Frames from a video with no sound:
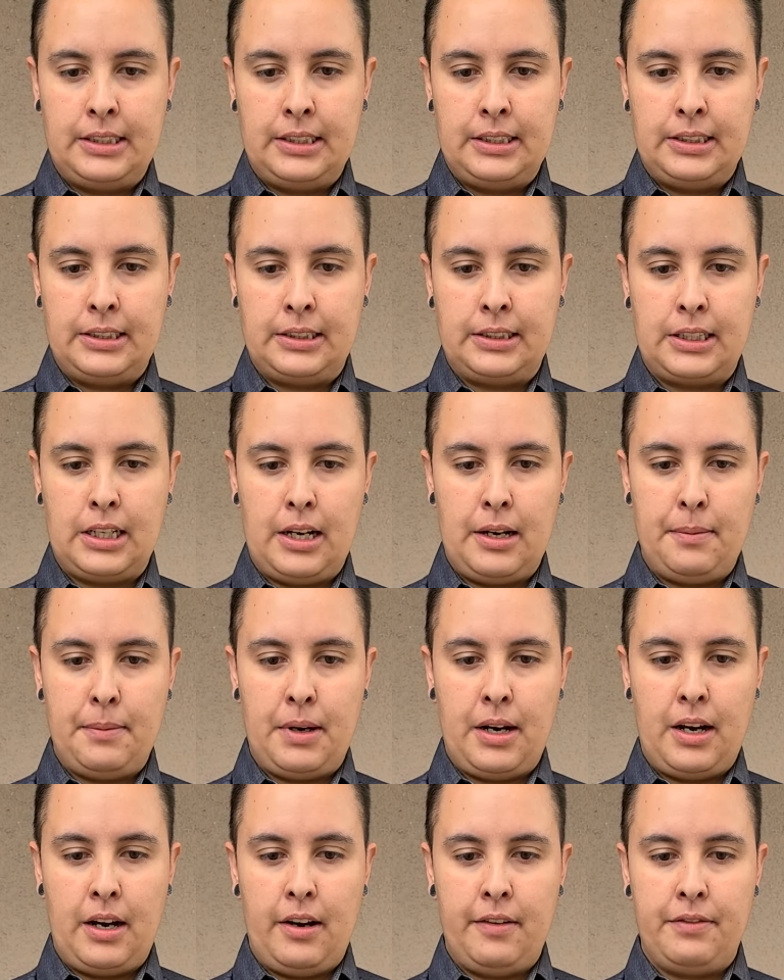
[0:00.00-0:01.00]
Some
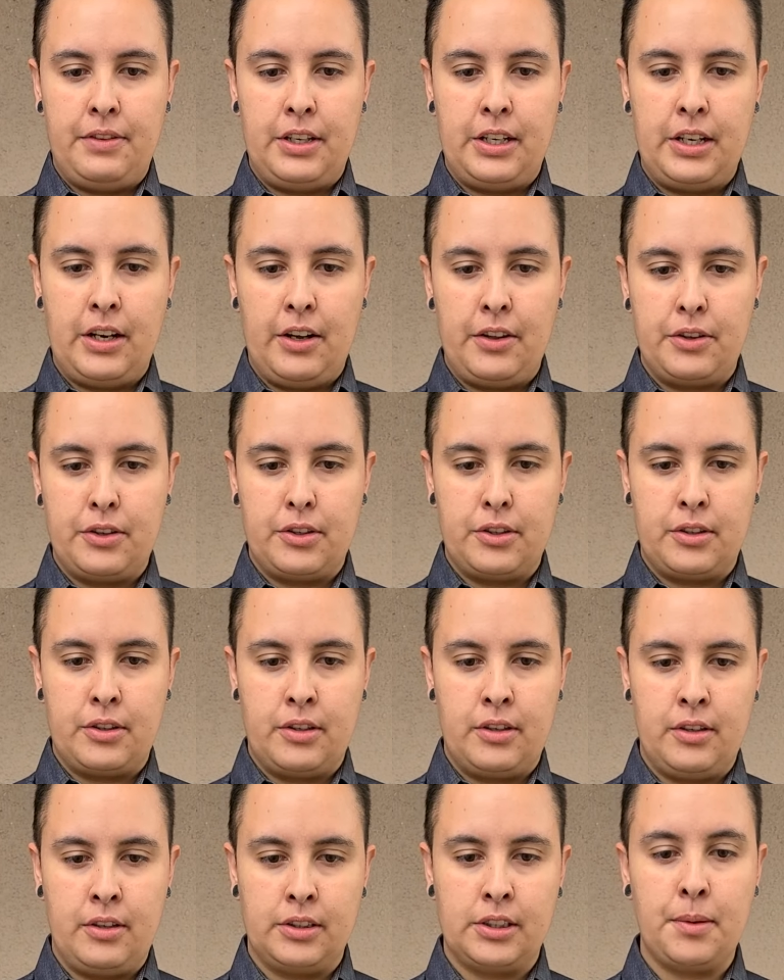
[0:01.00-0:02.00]
of
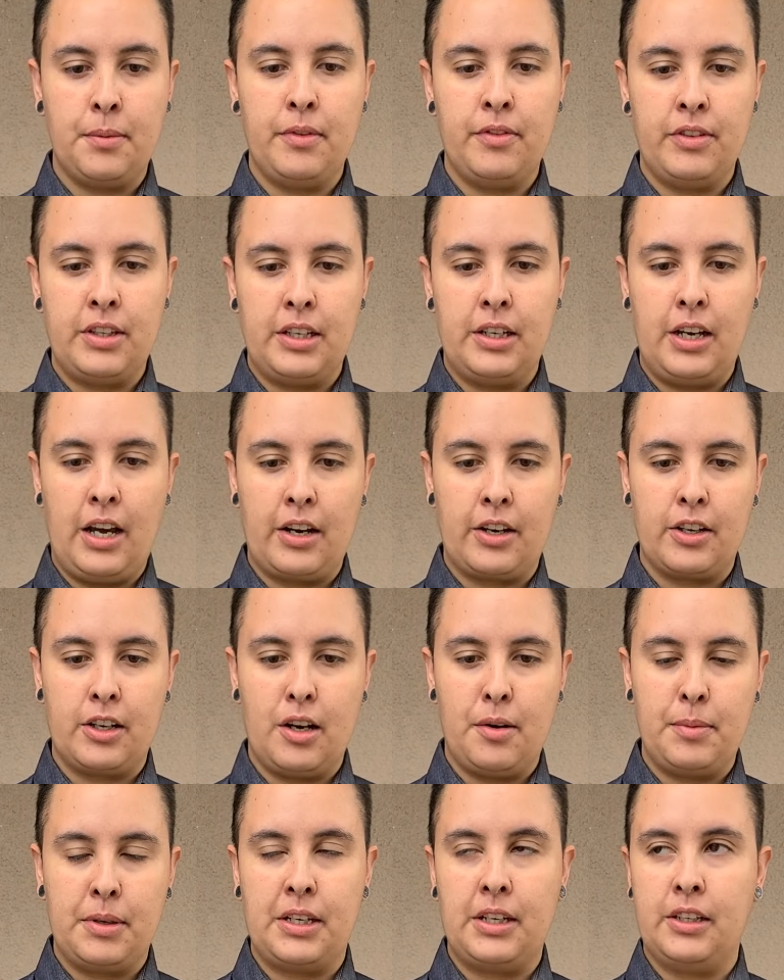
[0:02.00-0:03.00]
the
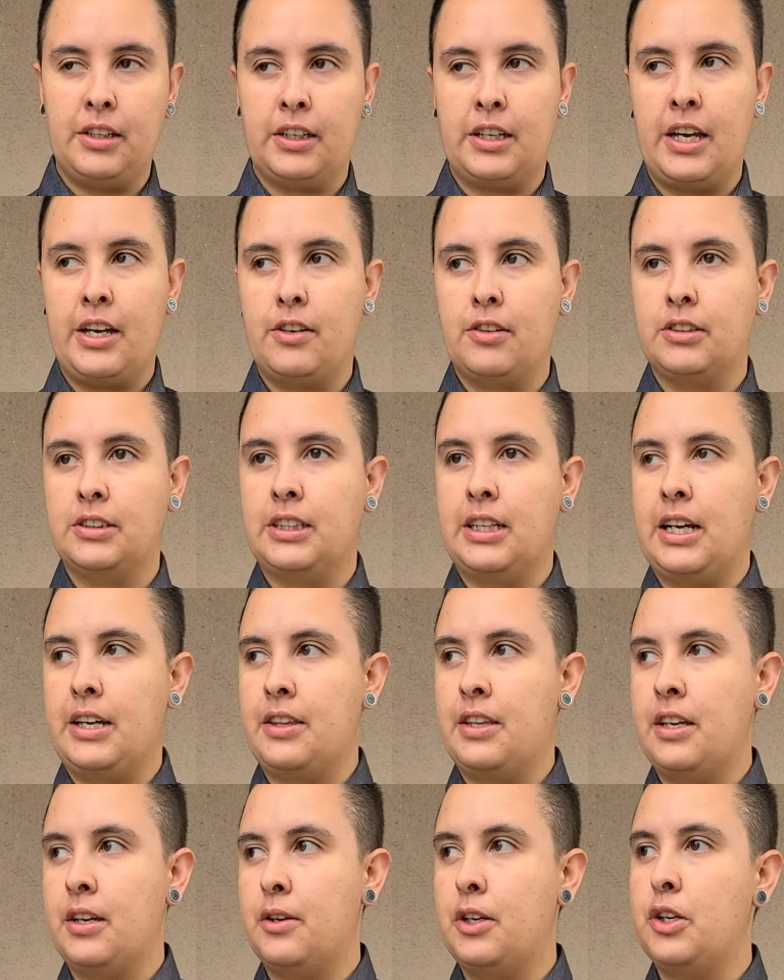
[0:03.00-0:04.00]
economic indicators that I
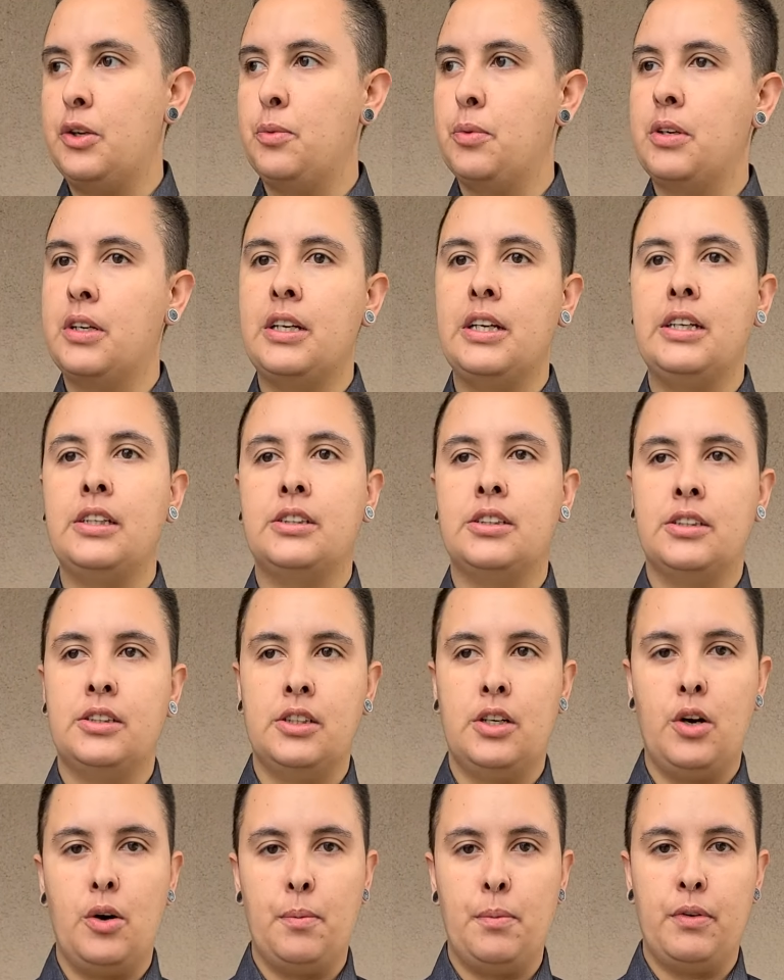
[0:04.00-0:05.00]
think you would need to
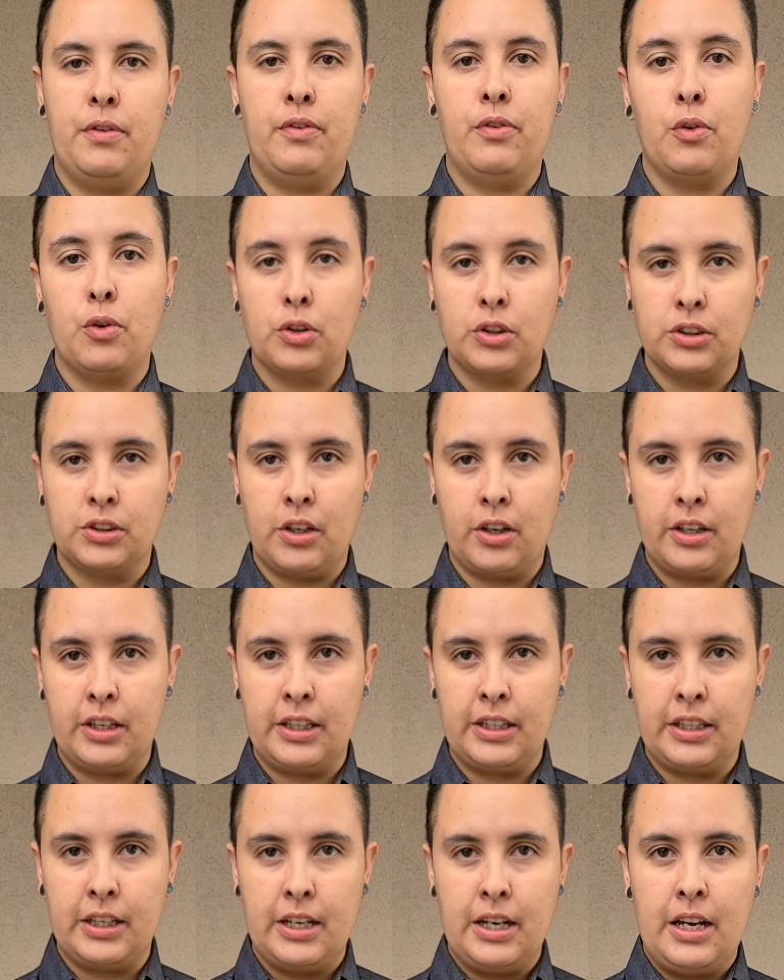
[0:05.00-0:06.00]
know before
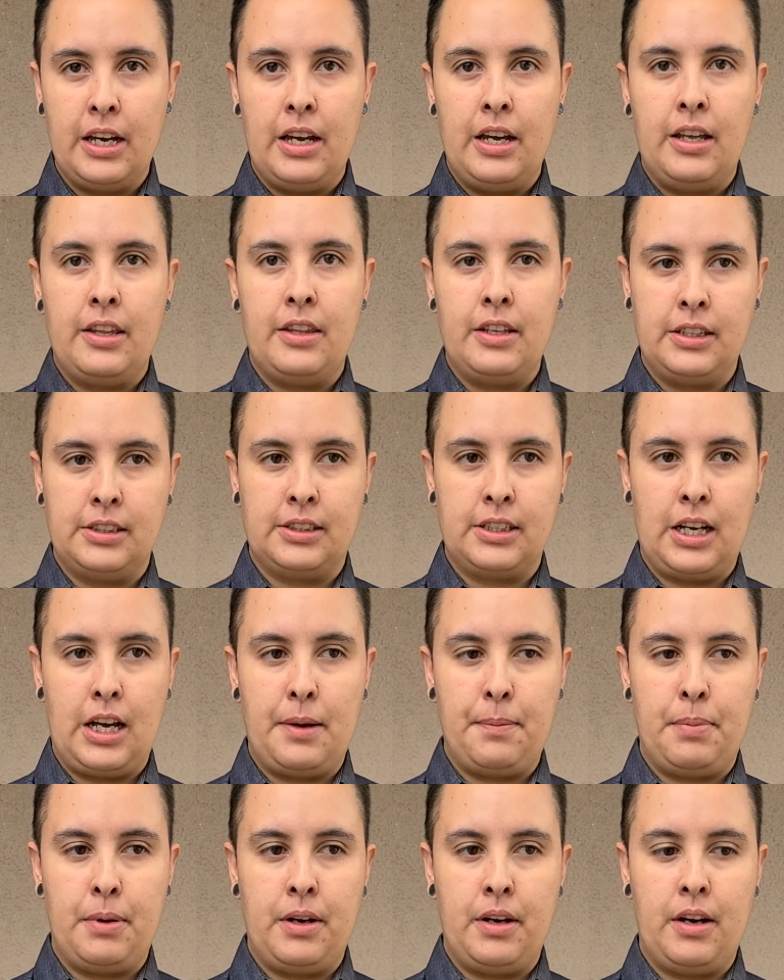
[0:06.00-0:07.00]
starting this
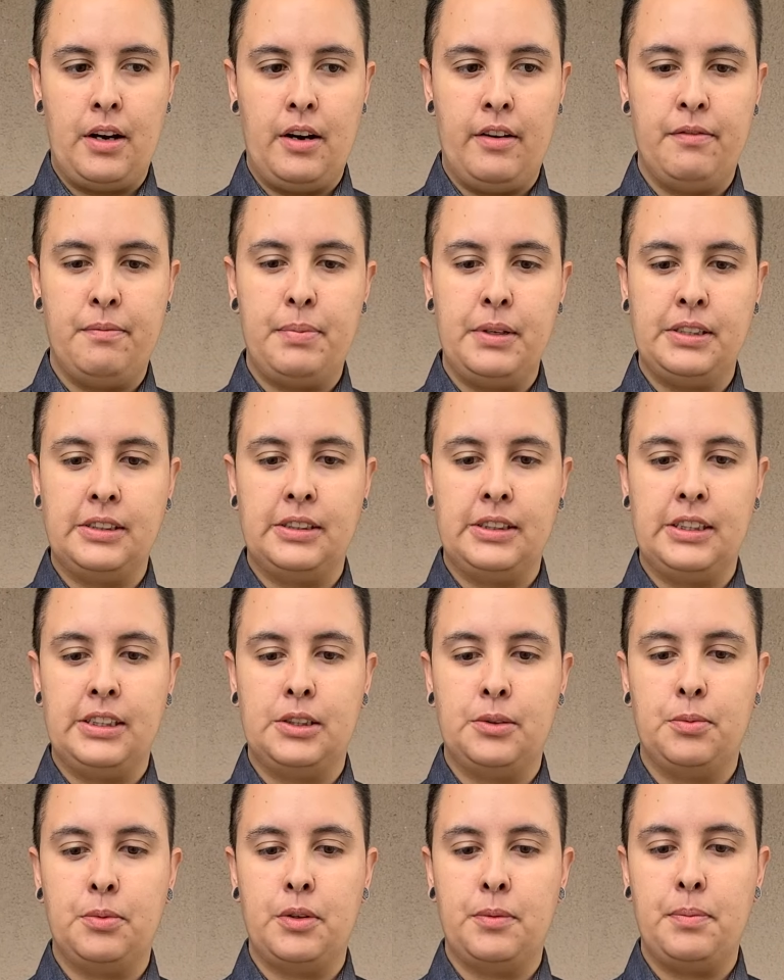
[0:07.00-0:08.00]
type of
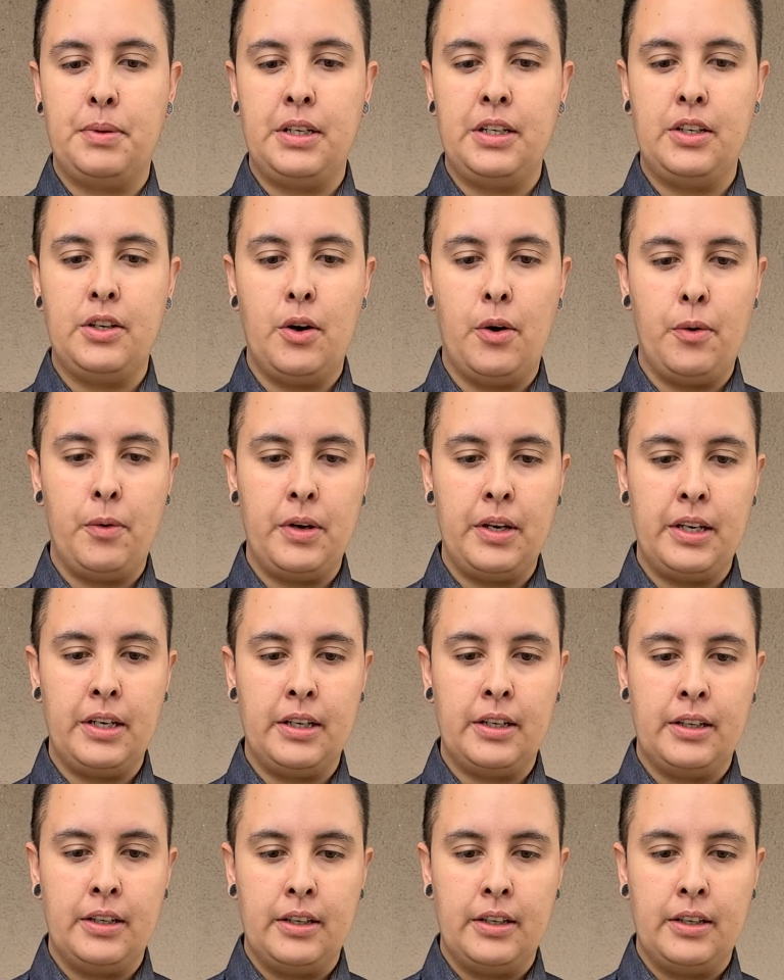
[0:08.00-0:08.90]
business would be knowing